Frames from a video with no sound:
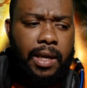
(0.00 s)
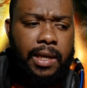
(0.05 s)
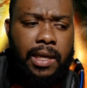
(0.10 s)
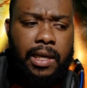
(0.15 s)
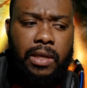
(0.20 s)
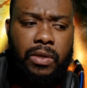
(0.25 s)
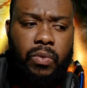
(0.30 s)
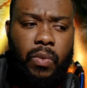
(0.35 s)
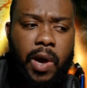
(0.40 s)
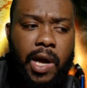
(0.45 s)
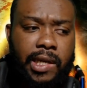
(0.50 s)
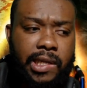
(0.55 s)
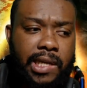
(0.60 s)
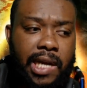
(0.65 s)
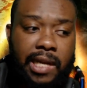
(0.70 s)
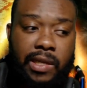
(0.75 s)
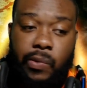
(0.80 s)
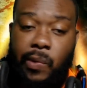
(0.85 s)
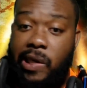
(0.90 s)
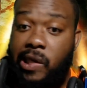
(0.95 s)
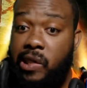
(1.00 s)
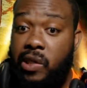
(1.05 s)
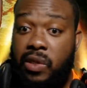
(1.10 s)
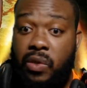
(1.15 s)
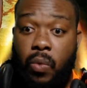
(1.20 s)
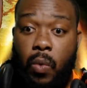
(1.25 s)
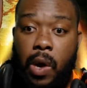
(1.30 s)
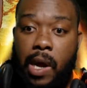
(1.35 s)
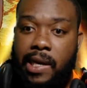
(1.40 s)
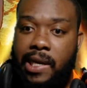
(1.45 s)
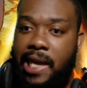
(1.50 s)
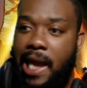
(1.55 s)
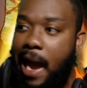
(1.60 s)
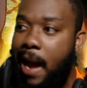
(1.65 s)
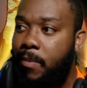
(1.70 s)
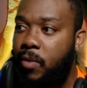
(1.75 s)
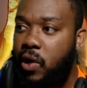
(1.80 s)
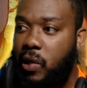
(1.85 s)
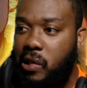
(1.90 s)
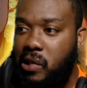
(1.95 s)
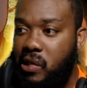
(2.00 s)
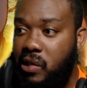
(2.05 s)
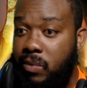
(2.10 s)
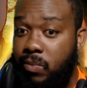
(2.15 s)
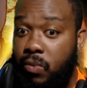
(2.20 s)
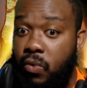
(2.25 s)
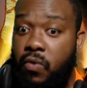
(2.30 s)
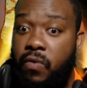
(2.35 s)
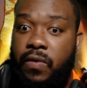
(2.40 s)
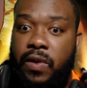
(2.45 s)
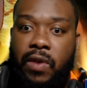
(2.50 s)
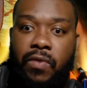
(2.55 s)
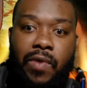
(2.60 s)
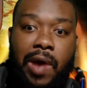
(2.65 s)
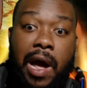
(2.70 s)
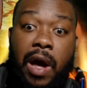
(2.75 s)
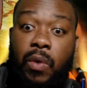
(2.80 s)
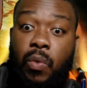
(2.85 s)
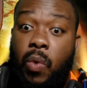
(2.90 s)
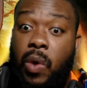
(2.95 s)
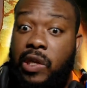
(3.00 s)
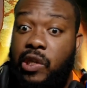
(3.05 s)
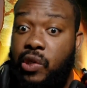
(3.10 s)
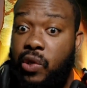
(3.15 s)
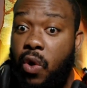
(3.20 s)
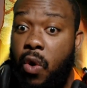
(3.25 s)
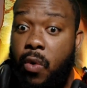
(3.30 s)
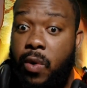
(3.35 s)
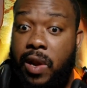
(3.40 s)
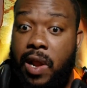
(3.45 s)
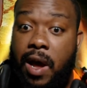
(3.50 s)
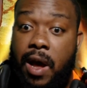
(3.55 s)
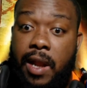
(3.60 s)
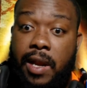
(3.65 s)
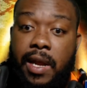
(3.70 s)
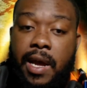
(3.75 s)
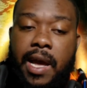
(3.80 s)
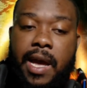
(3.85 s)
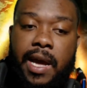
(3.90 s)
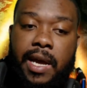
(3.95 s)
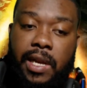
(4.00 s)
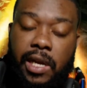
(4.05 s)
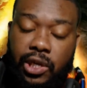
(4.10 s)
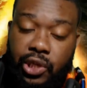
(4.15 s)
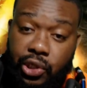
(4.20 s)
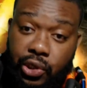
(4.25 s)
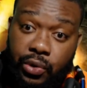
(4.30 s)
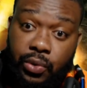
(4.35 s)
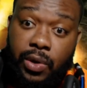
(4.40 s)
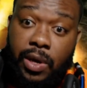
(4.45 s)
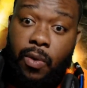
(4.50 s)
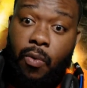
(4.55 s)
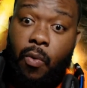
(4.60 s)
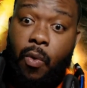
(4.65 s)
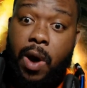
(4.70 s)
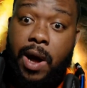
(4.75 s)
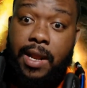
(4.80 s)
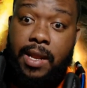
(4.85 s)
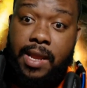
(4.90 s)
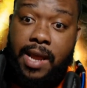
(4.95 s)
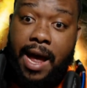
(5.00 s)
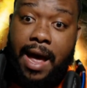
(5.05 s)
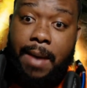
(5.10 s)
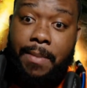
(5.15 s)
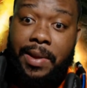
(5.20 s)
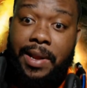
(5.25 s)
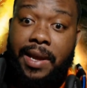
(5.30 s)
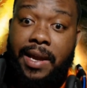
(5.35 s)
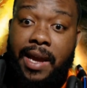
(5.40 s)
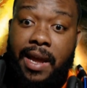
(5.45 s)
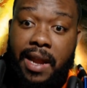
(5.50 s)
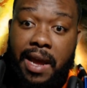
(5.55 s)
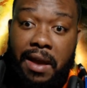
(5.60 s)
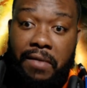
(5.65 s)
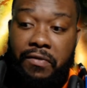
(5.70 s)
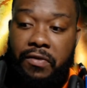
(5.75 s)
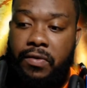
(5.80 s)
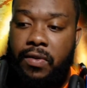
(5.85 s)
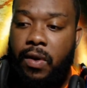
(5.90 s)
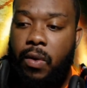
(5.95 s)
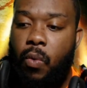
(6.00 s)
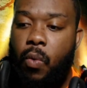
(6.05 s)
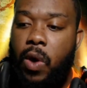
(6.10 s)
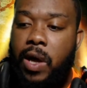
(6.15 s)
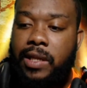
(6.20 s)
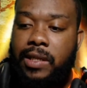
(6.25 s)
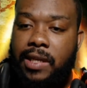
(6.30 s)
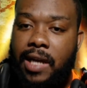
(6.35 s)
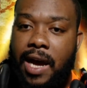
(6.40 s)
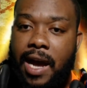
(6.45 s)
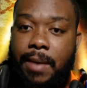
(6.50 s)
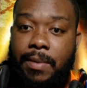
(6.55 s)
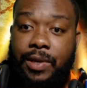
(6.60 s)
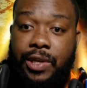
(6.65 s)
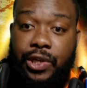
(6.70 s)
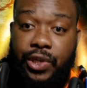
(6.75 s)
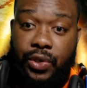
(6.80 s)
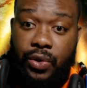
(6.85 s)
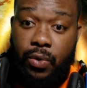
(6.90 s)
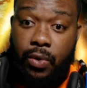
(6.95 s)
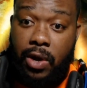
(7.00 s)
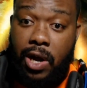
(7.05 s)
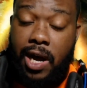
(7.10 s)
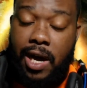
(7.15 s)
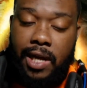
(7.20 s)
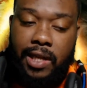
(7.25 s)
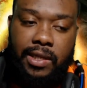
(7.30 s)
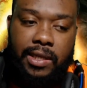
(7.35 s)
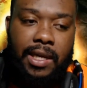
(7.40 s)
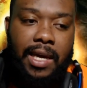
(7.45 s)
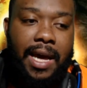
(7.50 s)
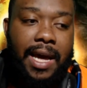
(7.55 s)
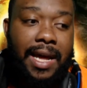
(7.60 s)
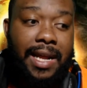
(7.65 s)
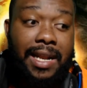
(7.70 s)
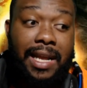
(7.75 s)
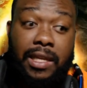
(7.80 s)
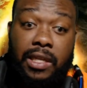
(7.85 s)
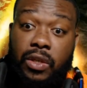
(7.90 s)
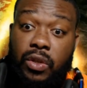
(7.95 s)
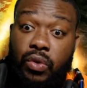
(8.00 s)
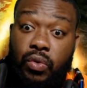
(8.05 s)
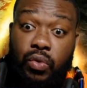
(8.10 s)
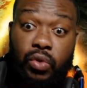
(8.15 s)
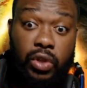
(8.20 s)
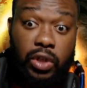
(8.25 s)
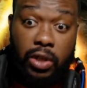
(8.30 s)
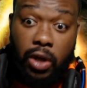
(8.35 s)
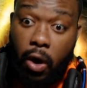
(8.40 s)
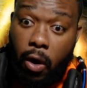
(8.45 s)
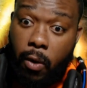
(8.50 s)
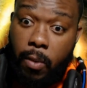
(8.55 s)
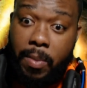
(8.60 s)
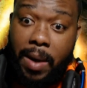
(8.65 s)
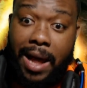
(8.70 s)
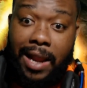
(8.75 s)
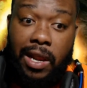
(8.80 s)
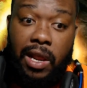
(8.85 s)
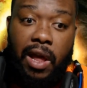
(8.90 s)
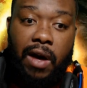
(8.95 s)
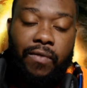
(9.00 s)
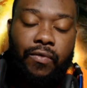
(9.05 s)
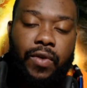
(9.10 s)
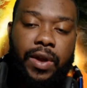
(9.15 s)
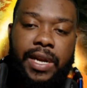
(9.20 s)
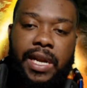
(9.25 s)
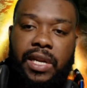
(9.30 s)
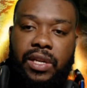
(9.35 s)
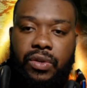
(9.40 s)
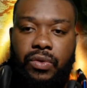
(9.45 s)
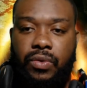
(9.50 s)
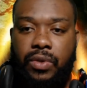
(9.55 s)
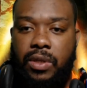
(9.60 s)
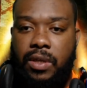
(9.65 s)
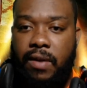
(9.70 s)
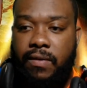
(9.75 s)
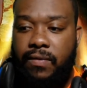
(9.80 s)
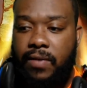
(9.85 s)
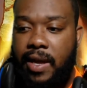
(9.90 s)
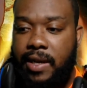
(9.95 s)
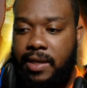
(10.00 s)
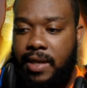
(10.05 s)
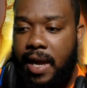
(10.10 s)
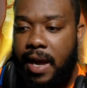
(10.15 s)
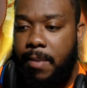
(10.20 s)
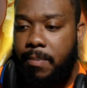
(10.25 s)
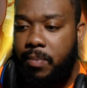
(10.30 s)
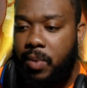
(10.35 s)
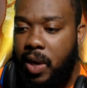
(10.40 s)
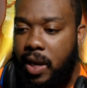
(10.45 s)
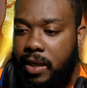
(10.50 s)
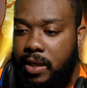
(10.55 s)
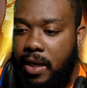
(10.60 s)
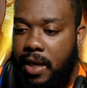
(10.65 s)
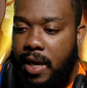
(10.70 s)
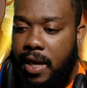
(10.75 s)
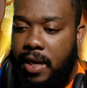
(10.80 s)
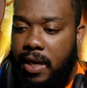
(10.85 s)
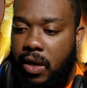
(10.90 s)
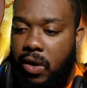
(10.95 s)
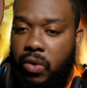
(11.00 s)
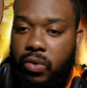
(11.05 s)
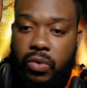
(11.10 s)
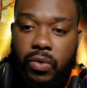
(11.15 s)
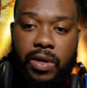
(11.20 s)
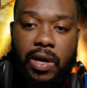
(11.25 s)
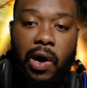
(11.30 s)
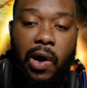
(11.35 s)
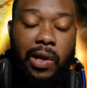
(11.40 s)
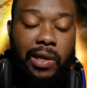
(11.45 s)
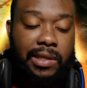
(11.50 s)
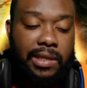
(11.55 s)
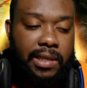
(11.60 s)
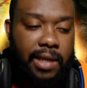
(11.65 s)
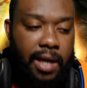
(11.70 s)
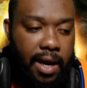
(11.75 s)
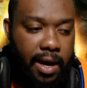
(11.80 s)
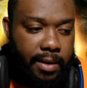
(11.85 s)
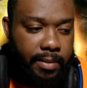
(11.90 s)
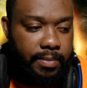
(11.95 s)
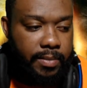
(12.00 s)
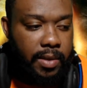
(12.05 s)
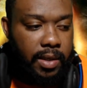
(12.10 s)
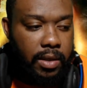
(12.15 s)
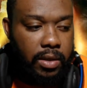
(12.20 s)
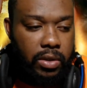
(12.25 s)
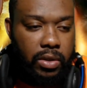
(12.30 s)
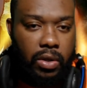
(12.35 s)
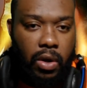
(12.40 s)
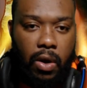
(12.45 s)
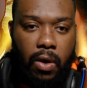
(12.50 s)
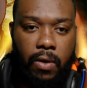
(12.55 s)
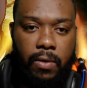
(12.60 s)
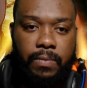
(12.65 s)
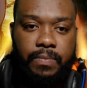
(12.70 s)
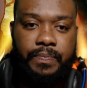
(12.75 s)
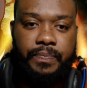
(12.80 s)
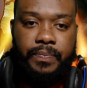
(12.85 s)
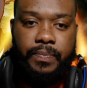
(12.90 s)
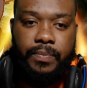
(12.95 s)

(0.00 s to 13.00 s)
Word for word: these one shots where it's just one camera just moving around what's going on. They shoot it one time and they get everything one time, and there's no cuts. That's dope. I love when they do stuff like that, but they don't do it all the time. So